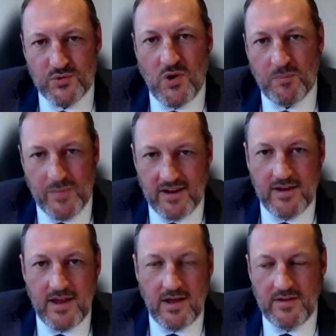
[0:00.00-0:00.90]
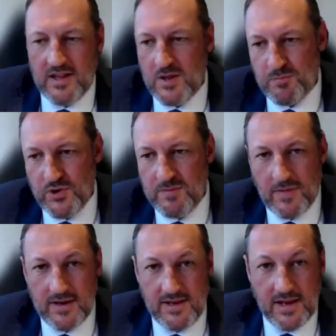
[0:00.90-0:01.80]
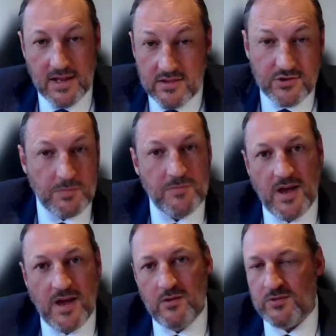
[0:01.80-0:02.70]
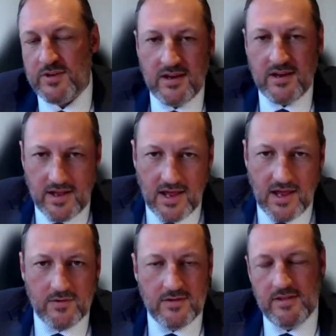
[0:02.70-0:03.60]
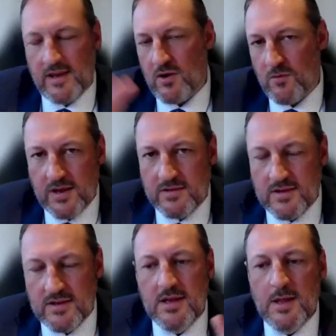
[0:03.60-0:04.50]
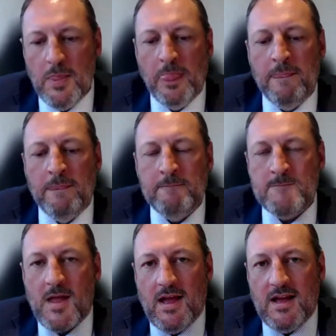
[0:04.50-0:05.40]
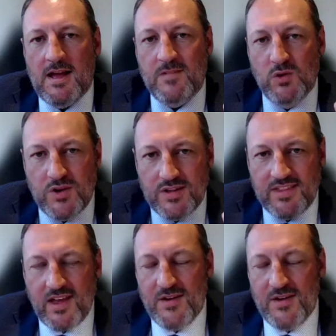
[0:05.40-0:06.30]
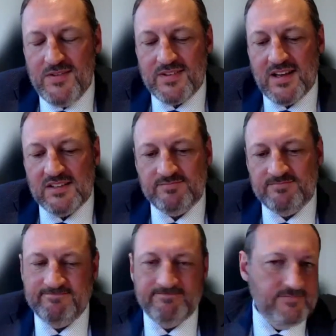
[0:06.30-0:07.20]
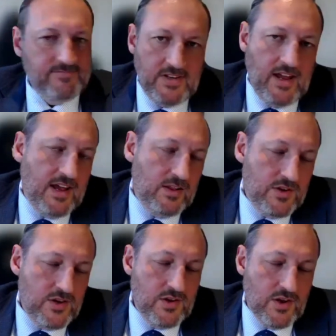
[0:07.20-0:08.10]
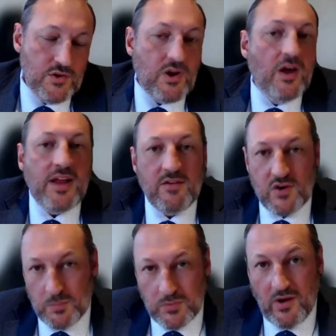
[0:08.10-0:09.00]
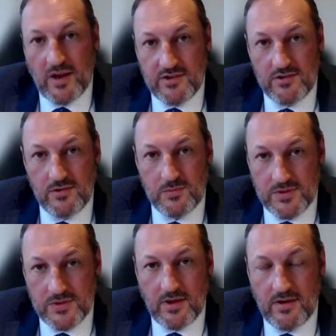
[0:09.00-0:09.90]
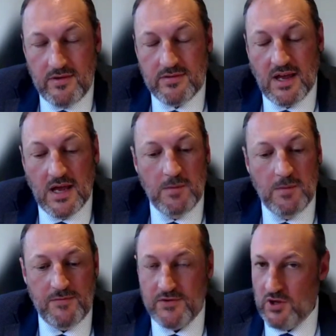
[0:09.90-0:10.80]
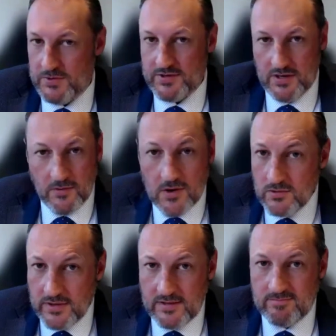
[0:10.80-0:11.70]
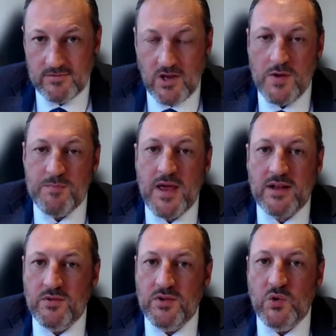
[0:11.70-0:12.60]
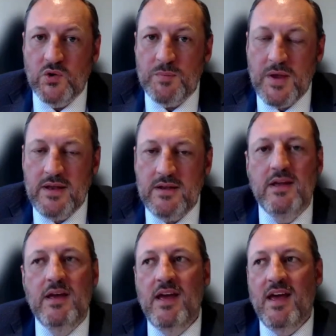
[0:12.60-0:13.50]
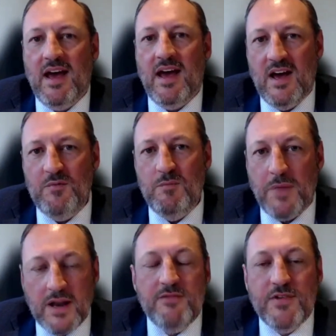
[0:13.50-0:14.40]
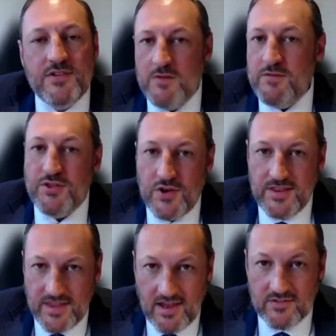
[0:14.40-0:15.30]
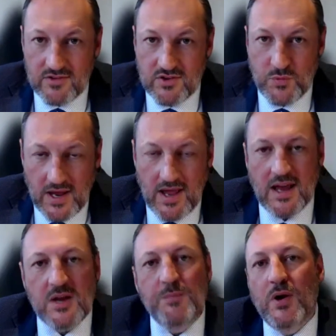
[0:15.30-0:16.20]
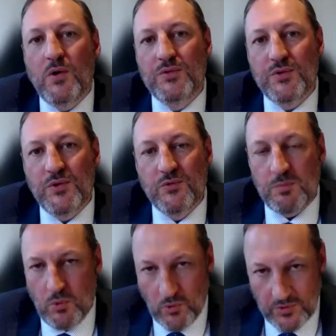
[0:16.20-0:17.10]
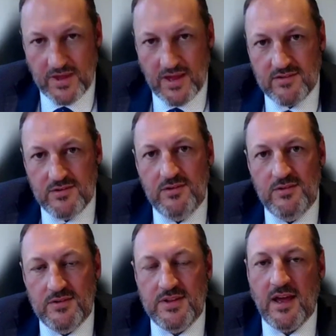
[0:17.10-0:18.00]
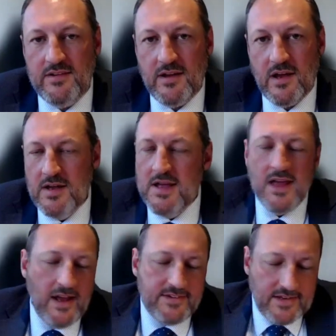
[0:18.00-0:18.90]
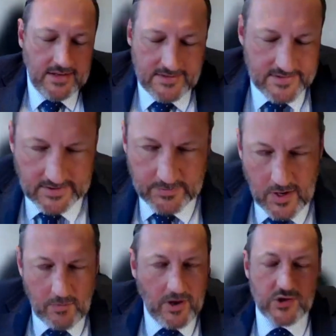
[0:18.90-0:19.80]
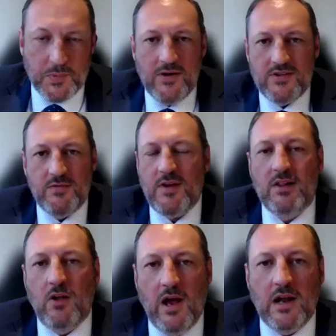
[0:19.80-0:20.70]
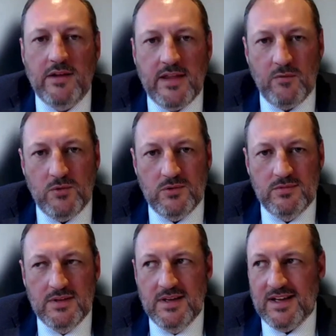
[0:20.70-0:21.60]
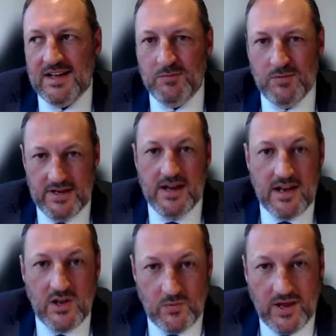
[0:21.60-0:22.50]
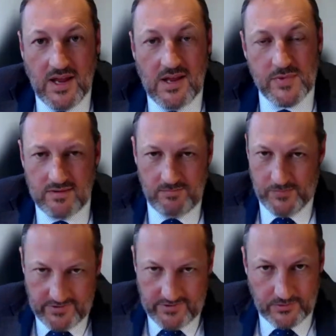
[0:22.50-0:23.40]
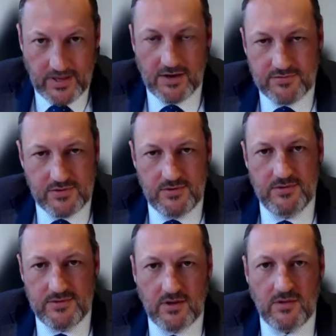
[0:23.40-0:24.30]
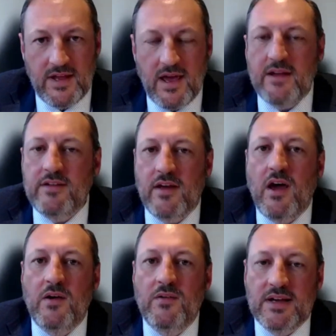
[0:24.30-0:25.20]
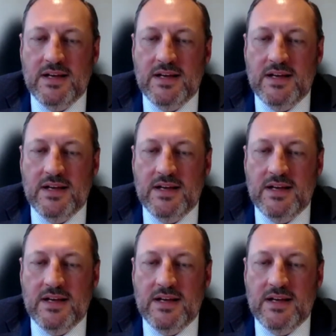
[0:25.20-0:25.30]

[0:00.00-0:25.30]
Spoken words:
the wrong bank account, and they're putting money in the super fund or taking it out, and then they correct it. Look, those, you're going to have compliance issues with those. If it's not material, then no impact on the audit opinion. But if it's over 30,000, we are compelled to report that to the ATO. It's in my experience, it's very unlikely that will lead anywhere, but we still have to tell the ATO,